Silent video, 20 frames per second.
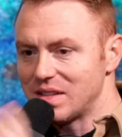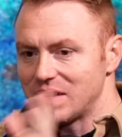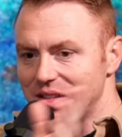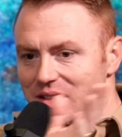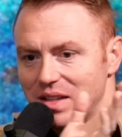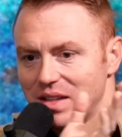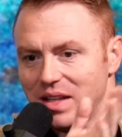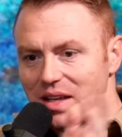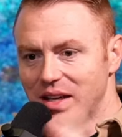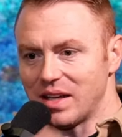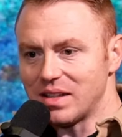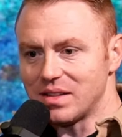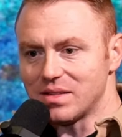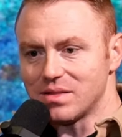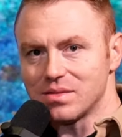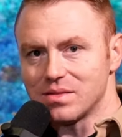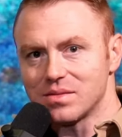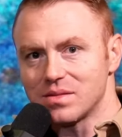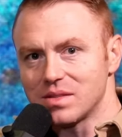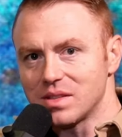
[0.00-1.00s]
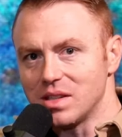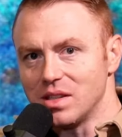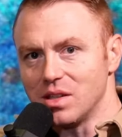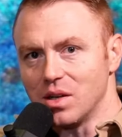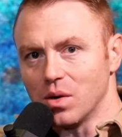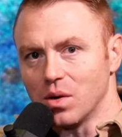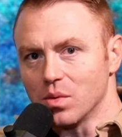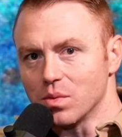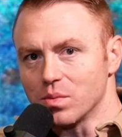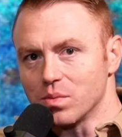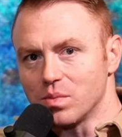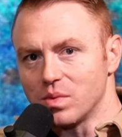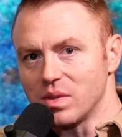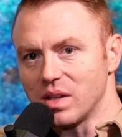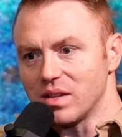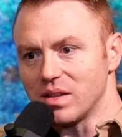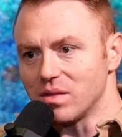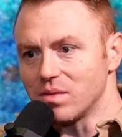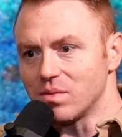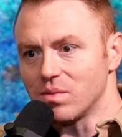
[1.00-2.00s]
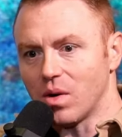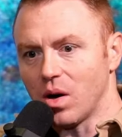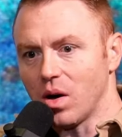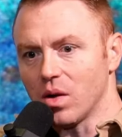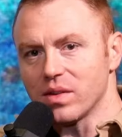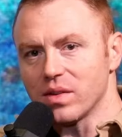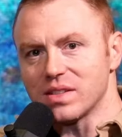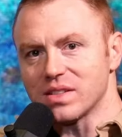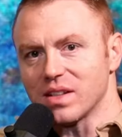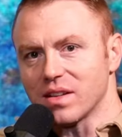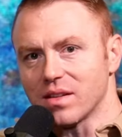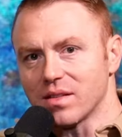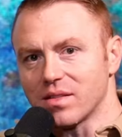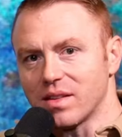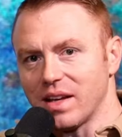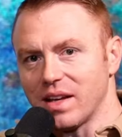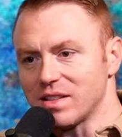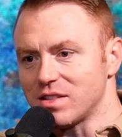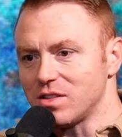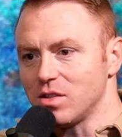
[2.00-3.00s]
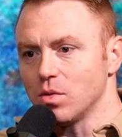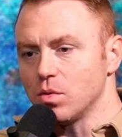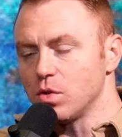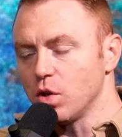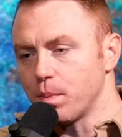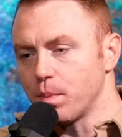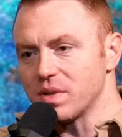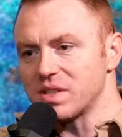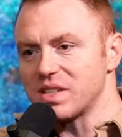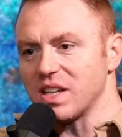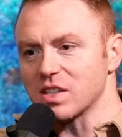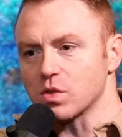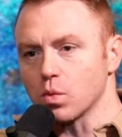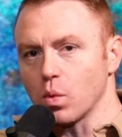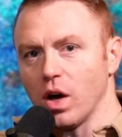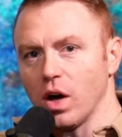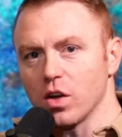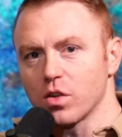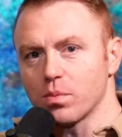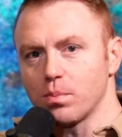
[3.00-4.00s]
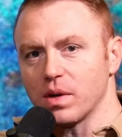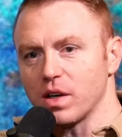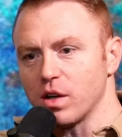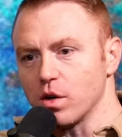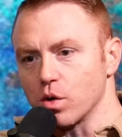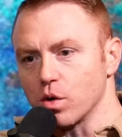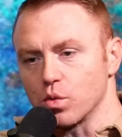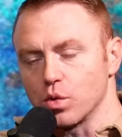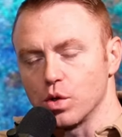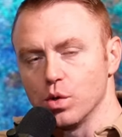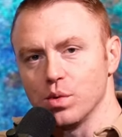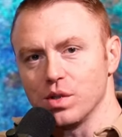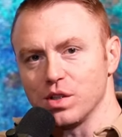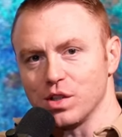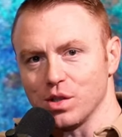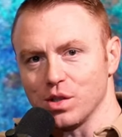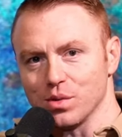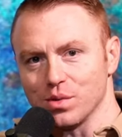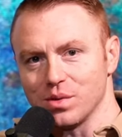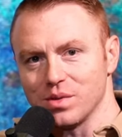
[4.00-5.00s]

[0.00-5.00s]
then, you know, then all these other things, you you'll possess wealth, but it'll ruin you.